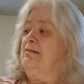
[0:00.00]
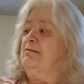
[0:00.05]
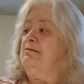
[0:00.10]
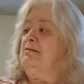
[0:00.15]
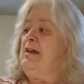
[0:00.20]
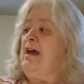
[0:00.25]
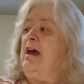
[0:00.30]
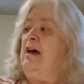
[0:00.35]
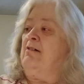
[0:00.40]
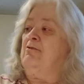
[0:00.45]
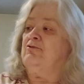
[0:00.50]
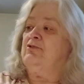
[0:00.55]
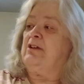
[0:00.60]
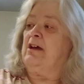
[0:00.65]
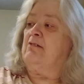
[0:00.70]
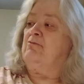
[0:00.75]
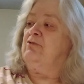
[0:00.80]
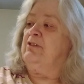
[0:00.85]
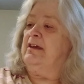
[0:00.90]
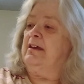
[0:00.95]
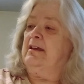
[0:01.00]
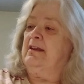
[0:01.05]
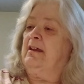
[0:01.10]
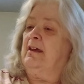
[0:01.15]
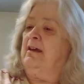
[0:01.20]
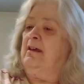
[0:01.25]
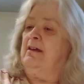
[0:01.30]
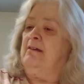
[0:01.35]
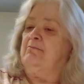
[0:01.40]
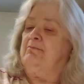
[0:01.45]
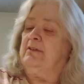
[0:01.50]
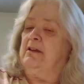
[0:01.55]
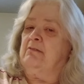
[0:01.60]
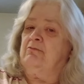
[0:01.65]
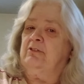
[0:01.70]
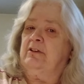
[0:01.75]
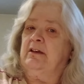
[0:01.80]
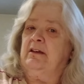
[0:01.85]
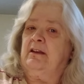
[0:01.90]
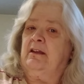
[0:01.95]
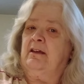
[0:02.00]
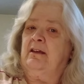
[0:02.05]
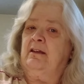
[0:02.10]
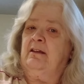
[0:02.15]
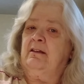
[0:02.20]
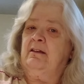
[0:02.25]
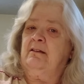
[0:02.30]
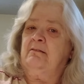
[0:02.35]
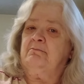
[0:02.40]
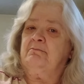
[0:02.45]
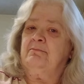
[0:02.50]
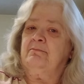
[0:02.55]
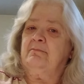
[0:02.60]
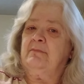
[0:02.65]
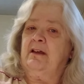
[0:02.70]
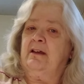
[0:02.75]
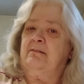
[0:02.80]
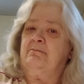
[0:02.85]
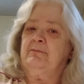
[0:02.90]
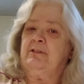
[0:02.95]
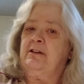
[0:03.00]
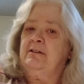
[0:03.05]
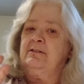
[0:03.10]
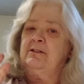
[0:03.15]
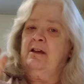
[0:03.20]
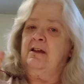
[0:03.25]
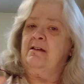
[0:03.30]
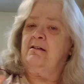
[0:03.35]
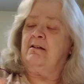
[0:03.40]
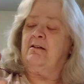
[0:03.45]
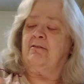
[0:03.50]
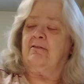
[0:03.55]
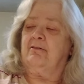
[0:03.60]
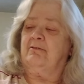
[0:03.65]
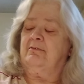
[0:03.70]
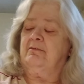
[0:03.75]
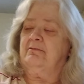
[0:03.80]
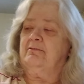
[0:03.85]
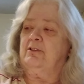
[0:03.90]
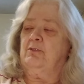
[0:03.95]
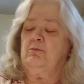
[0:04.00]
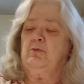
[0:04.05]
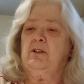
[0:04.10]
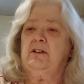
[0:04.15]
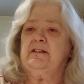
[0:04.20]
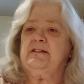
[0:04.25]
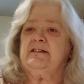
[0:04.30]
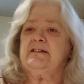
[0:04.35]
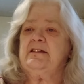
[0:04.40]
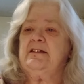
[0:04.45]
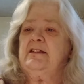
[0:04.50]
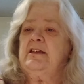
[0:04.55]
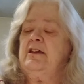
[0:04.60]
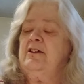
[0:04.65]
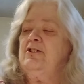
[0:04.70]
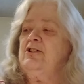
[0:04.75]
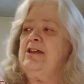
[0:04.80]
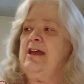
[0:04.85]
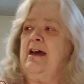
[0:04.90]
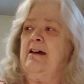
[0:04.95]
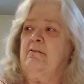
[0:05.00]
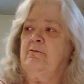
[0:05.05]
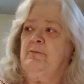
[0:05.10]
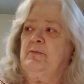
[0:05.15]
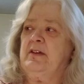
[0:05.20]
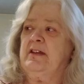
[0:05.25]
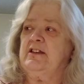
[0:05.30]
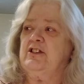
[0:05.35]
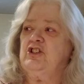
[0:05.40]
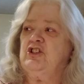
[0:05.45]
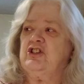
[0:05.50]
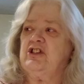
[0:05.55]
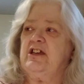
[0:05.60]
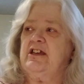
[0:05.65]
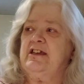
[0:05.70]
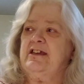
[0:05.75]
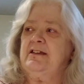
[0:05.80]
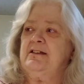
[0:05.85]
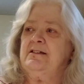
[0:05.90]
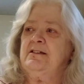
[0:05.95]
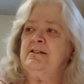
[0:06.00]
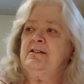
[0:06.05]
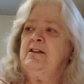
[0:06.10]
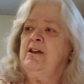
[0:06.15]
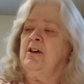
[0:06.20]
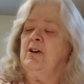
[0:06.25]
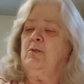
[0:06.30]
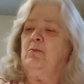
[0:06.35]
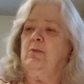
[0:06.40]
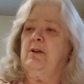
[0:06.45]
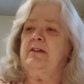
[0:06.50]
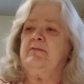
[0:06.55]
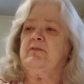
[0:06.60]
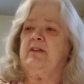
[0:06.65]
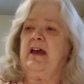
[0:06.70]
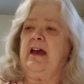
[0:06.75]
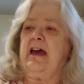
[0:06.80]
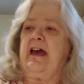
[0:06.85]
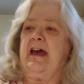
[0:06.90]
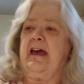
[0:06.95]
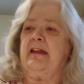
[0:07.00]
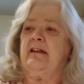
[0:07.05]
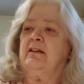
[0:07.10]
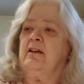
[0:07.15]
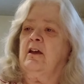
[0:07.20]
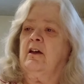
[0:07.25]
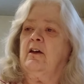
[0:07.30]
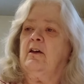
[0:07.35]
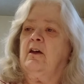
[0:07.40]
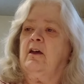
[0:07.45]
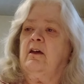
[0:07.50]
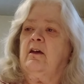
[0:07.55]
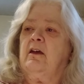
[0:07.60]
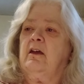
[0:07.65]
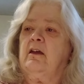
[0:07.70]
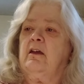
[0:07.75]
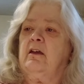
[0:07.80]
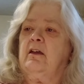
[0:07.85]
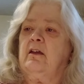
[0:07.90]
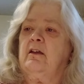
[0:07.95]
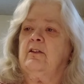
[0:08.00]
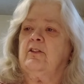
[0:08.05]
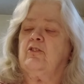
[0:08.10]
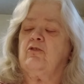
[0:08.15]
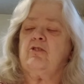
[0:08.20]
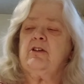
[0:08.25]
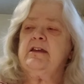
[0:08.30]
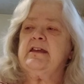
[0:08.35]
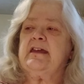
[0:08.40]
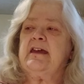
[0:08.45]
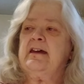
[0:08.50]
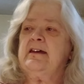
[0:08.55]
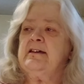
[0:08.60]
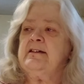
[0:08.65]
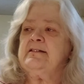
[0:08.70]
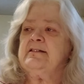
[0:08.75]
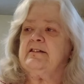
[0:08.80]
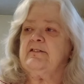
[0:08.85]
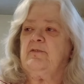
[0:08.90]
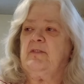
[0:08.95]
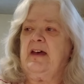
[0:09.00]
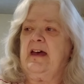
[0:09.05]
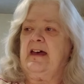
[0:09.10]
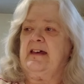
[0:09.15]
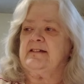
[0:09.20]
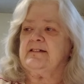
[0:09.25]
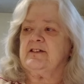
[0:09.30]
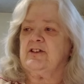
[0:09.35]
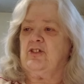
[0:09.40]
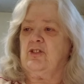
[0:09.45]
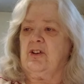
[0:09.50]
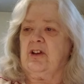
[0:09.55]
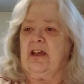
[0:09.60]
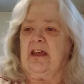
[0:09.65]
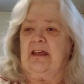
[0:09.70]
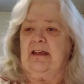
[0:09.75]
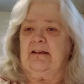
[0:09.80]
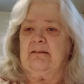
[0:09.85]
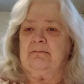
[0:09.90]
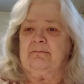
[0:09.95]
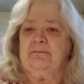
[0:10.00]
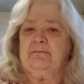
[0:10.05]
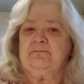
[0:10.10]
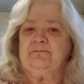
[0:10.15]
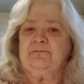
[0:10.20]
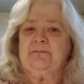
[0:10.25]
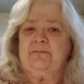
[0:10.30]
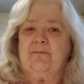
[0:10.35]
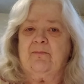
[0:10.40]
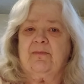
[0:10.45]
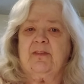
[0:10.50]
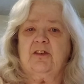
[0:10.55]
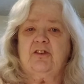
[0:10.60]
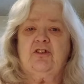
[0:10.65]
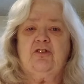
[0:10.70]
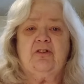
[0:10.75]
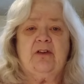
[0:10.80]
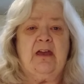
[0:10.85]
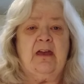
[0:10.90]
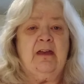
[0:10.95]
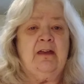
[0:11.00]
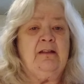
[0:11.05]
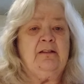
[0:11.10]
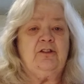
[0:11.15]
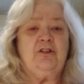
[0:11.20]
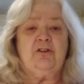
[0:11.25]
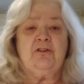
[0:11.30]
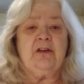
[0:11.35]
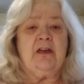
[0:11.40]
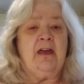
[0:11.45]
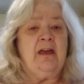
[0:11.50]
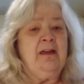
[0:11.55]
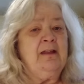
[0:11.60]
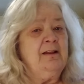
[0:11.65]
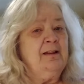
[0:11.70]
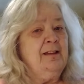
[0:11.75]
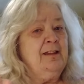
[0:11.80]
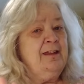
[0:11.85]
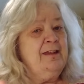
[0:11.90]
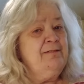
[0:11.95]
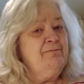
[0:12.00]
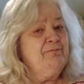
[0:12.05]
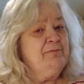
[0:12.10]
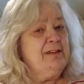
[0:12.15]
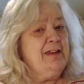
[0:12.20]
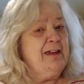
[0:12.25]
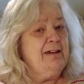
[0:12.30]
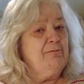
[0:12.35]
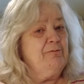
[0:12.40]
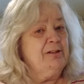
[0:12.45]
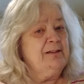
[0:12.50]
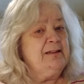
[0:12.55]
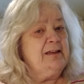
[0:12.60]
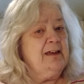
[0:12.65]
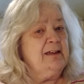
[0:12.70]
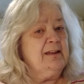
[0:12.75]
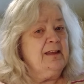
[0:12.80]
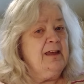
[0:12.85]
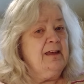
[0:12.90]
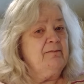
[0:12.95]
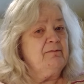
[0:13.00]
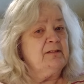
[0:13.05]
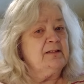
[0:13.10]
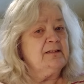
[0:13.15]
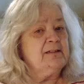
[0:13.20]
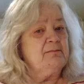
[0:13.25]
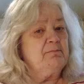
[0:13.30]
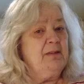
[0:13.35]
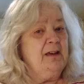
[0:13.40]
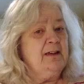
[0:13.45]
no, don't get up. Don't get up. I'm, no, the ones in here, y'all finished eating. We've got three kinds of ice cream. You can't you can't leave now without having some